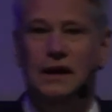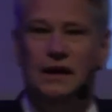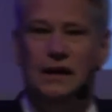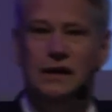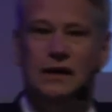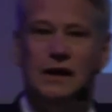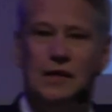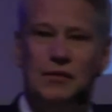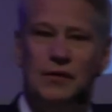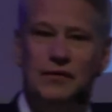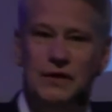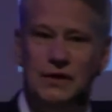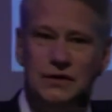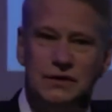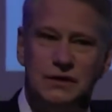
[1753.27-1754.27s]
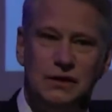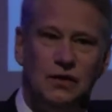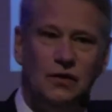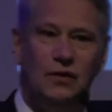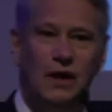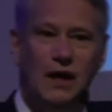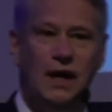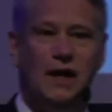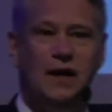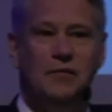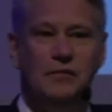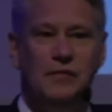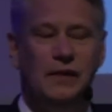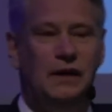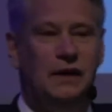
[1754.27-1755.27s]
a couple of years ago
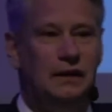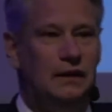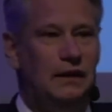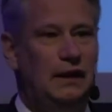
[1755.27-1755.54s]
an